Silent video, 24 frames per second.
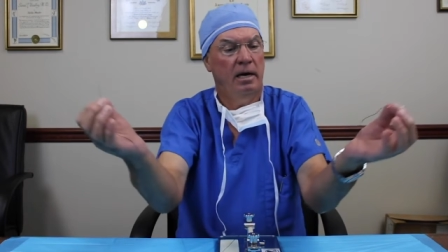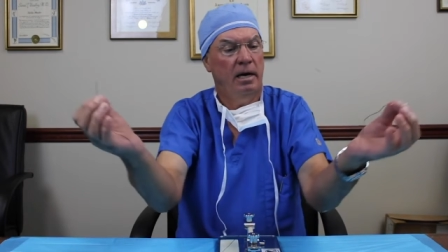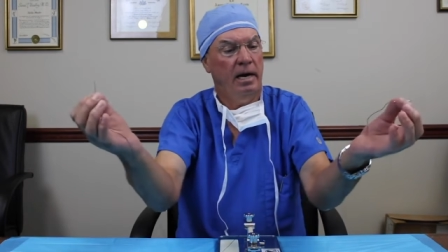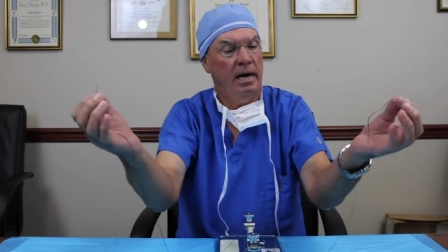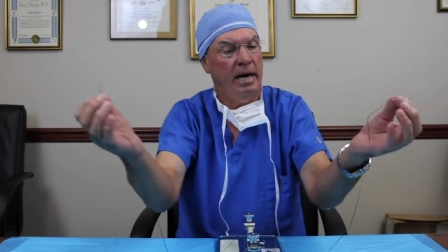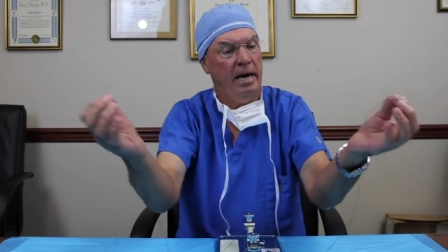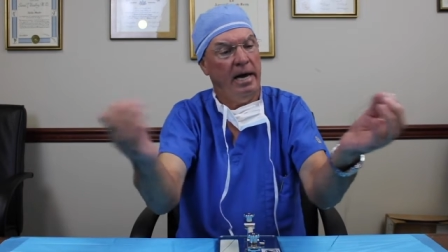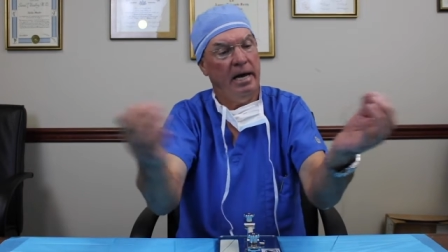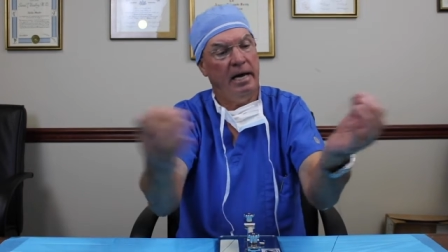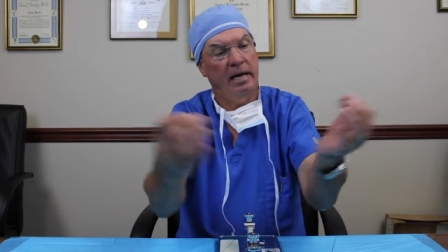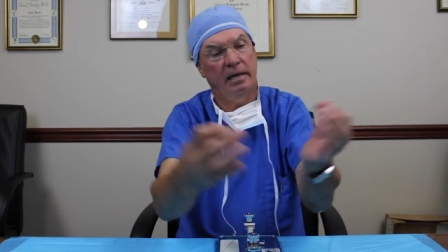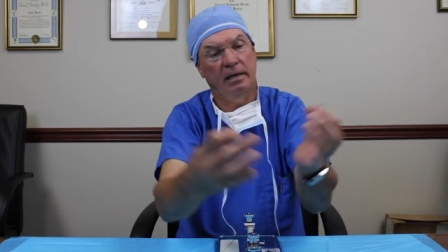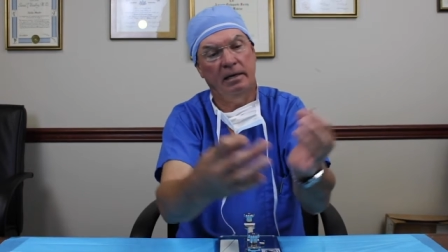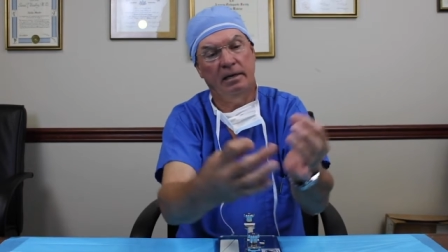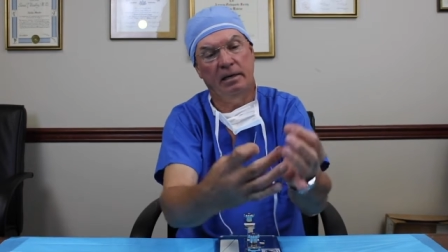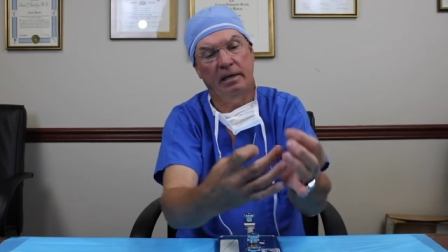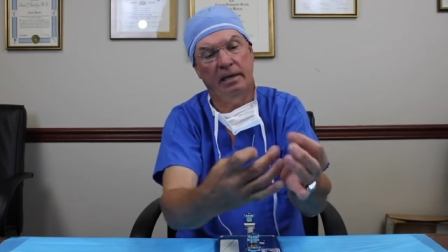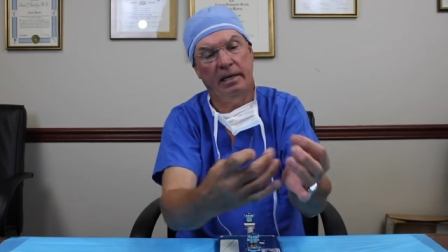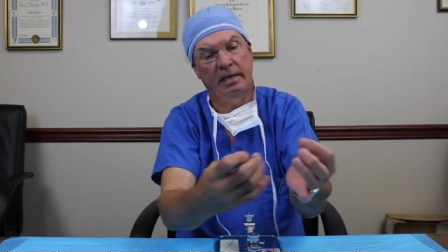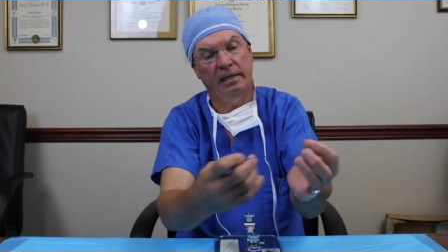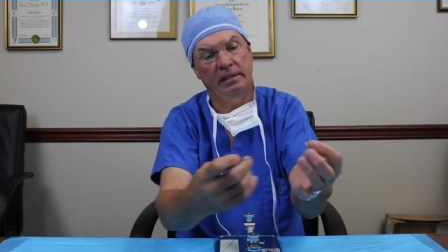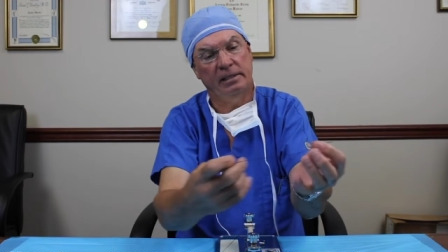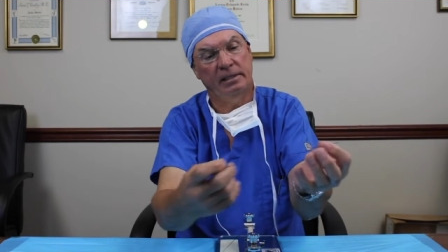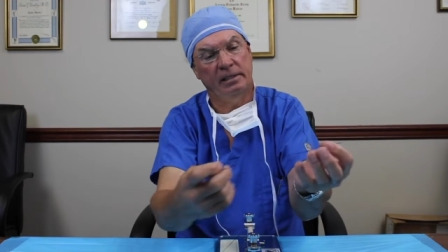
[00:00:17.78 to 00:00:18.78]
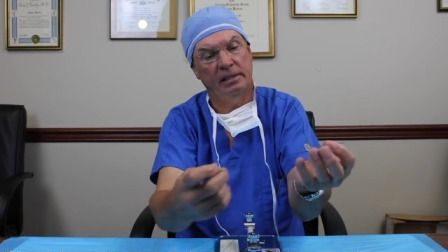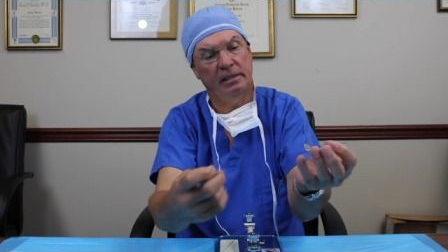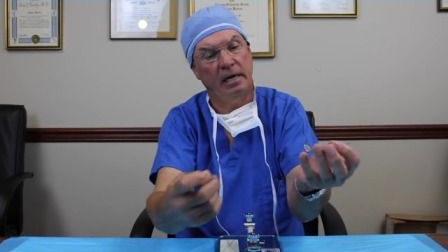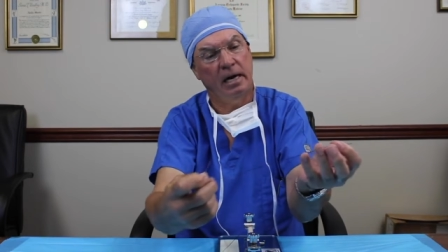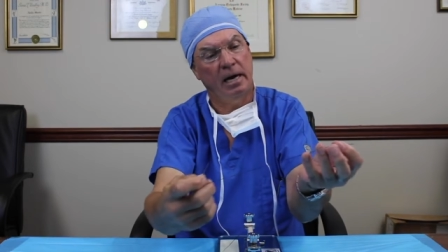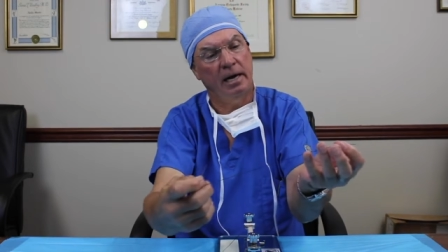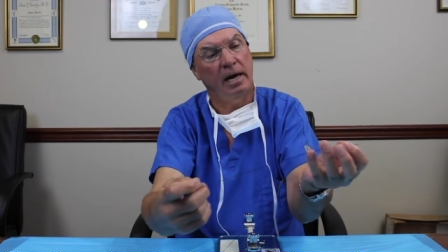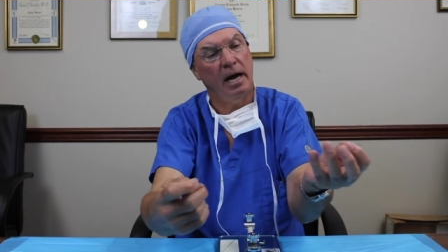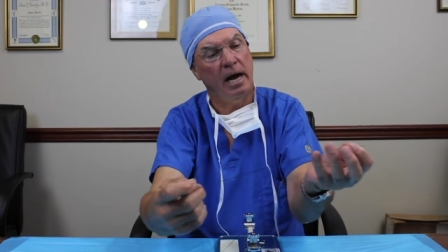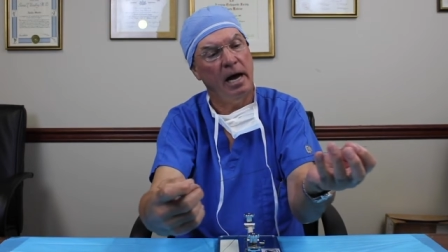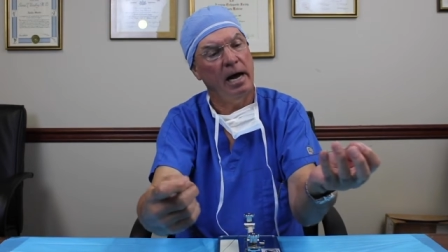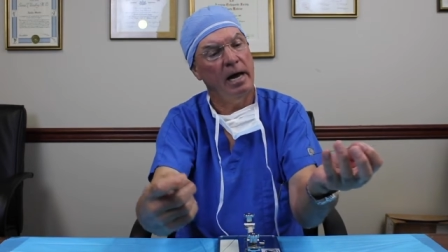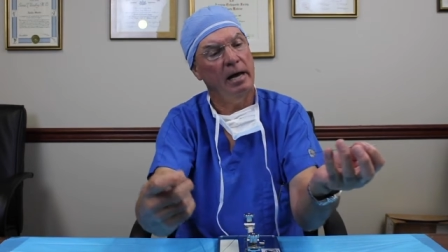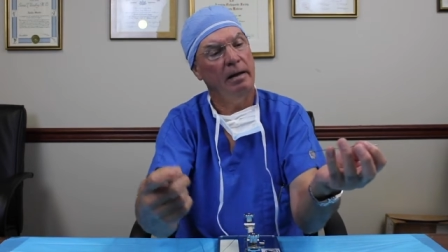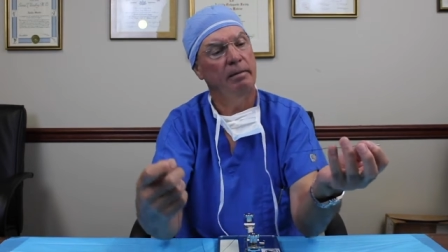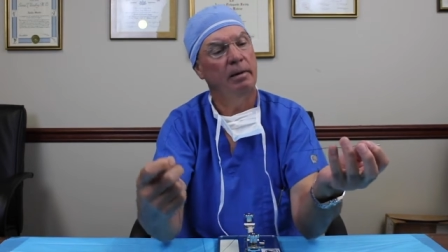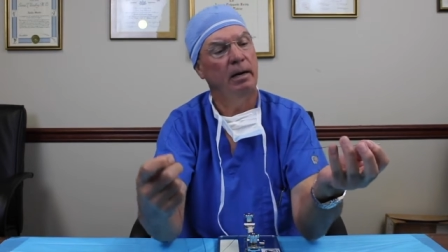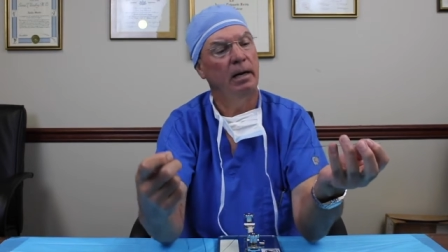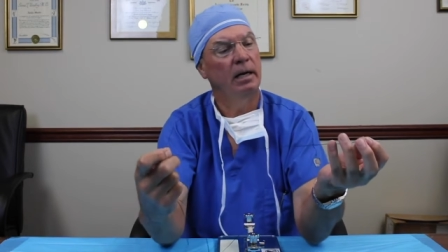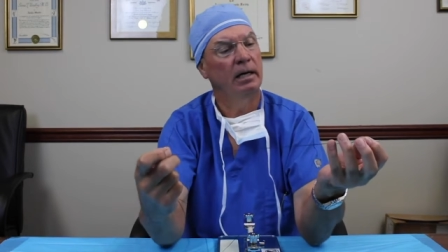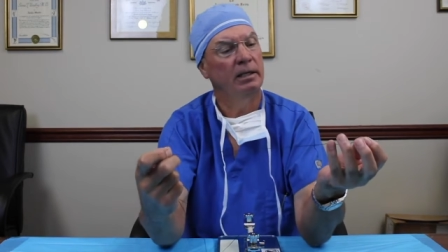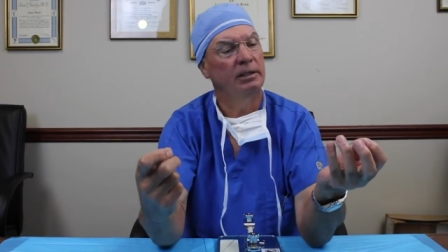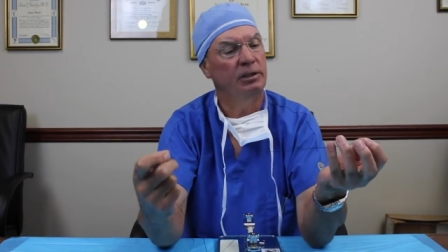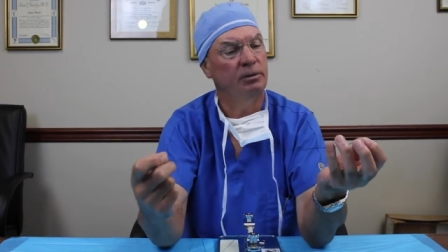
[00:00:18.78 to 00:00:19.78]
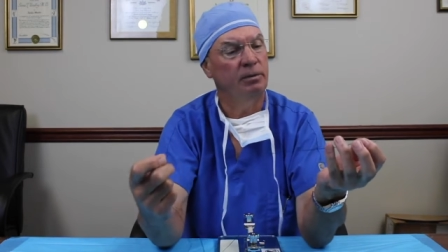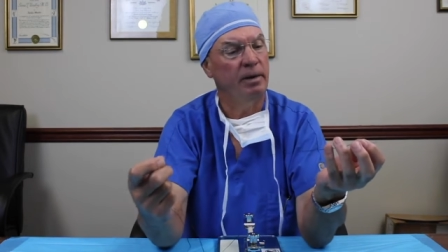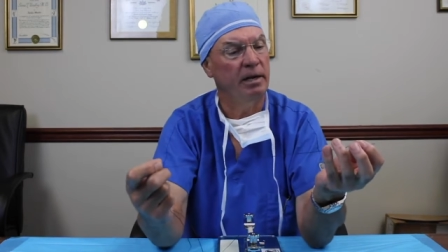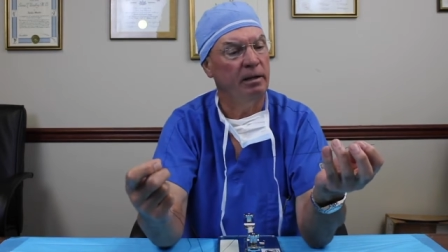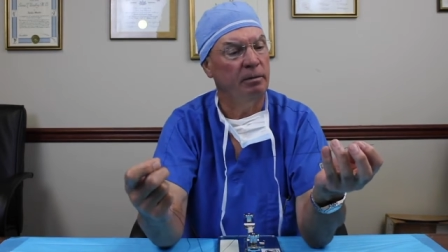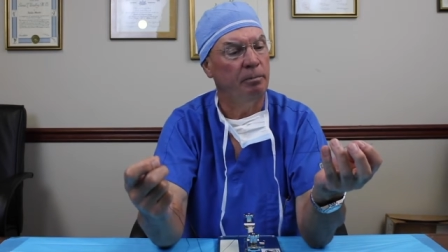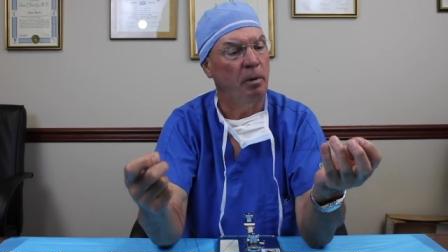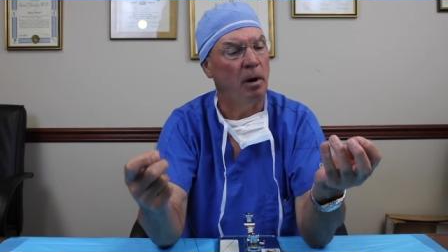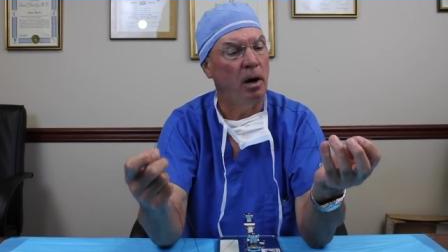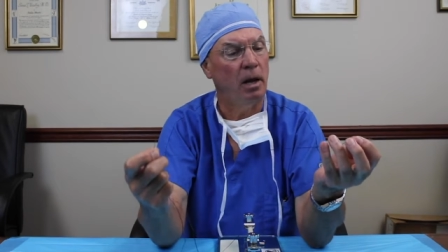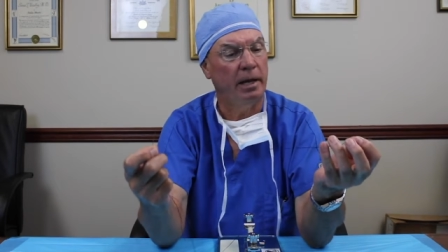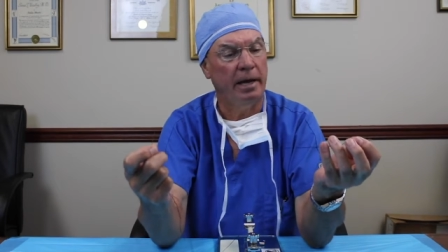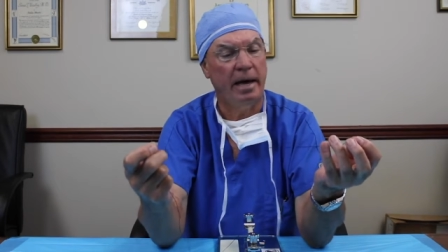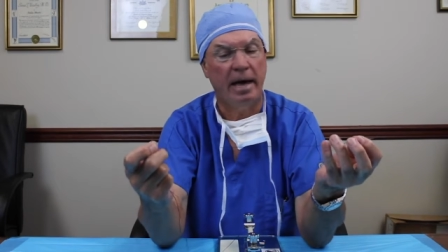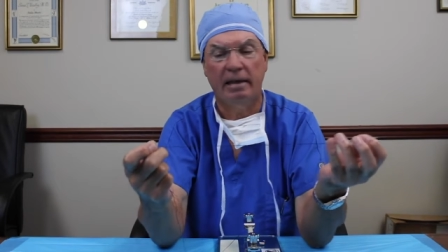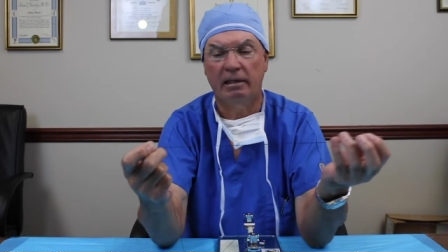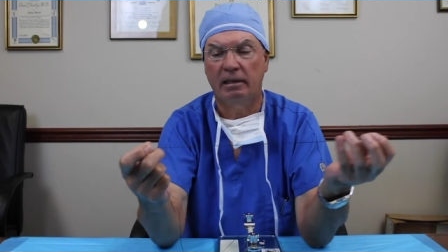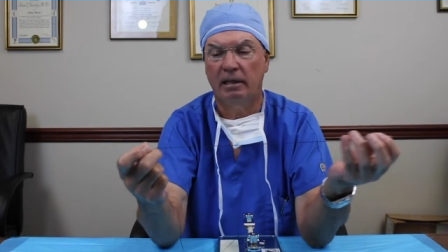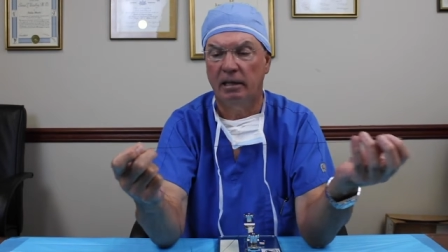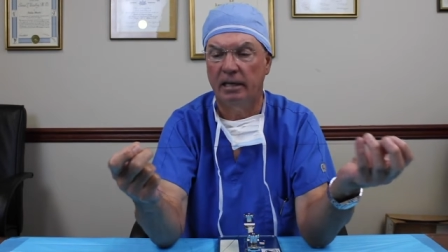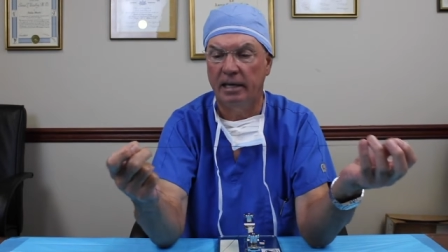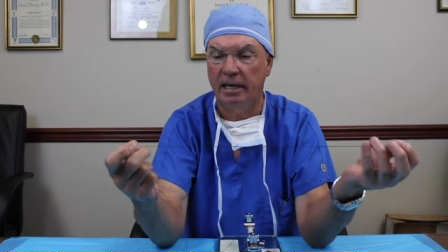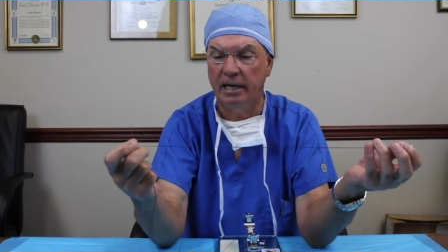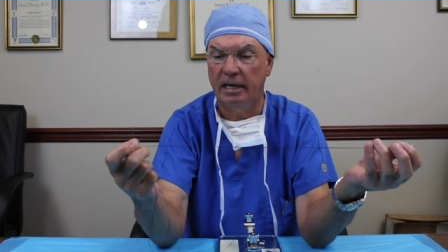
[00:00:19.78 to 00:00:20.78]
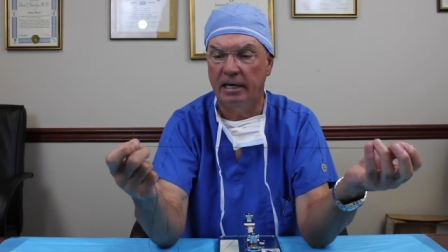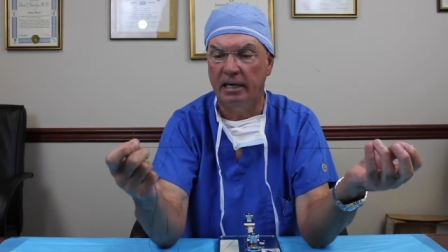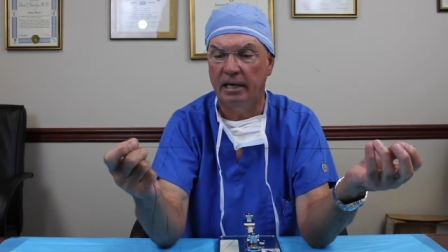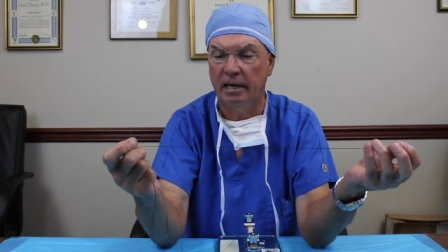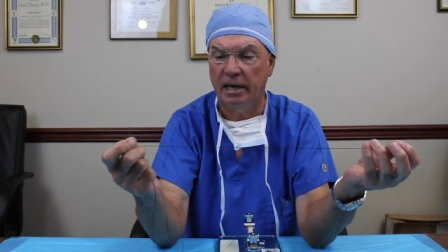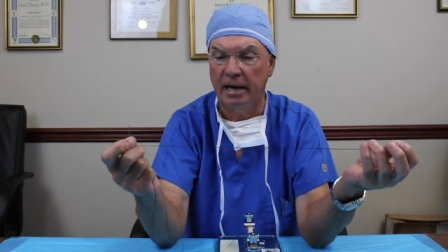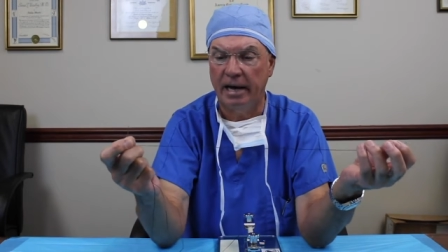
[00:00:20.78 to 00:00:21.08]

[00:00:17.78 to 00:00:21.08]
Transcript: and it's got high strength polyethylene